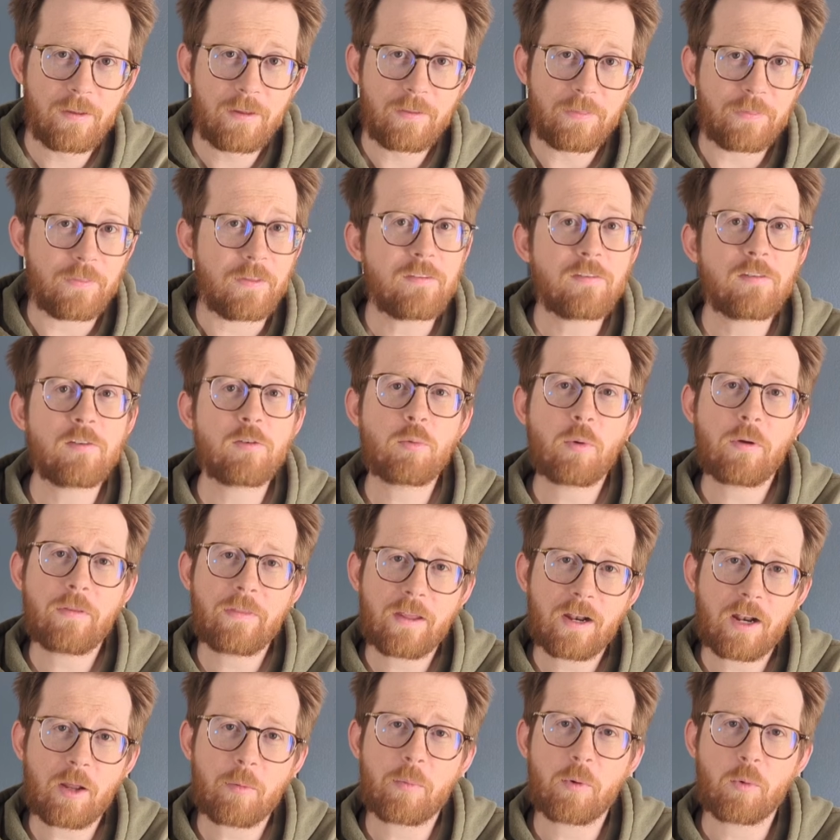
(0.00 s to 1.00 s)
This is one
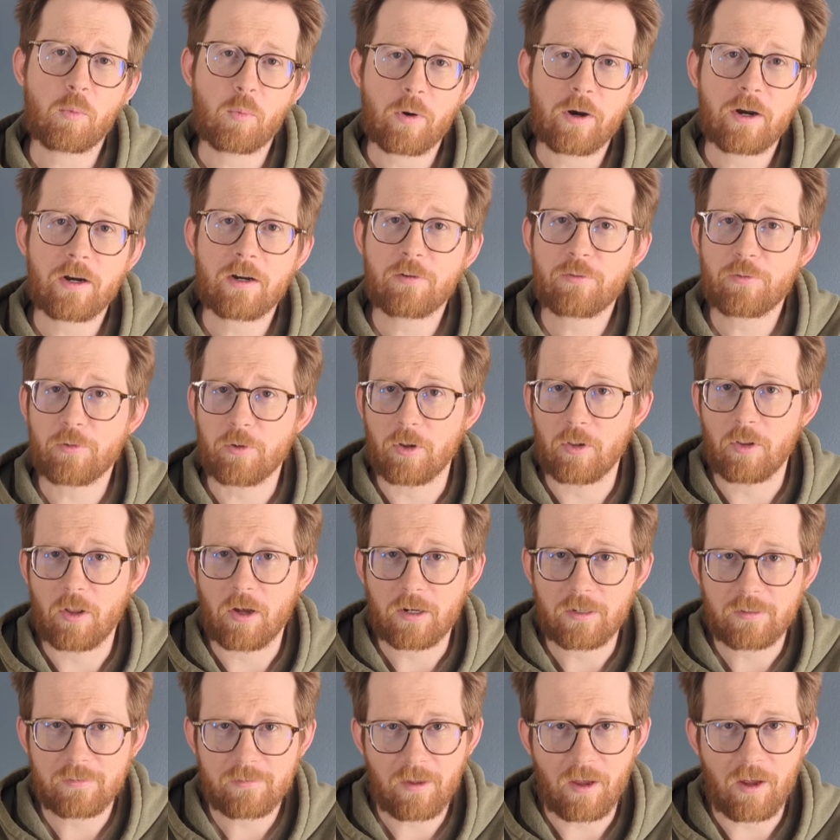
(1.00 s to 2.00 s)
that I've been wearing for a
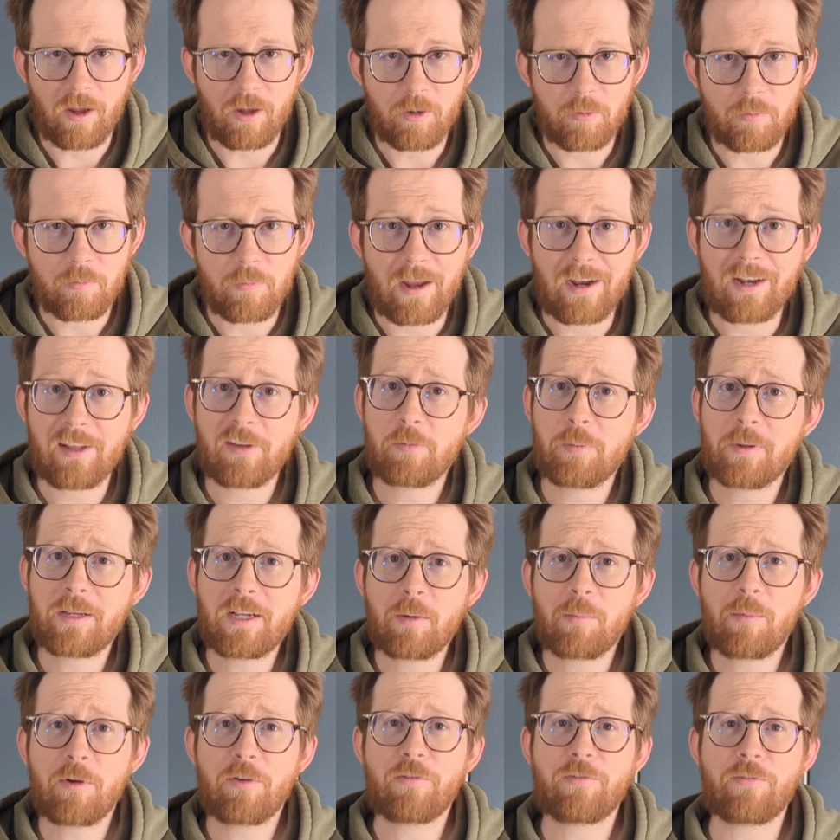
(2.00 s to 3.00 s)
long time, and it's
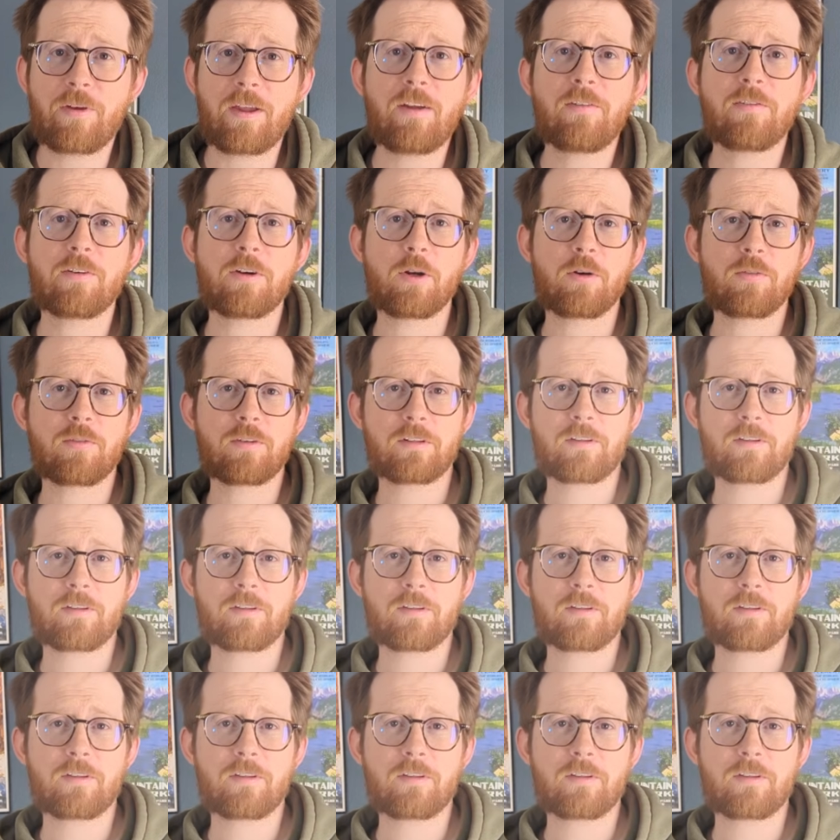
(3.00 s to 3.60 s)
become a favorite over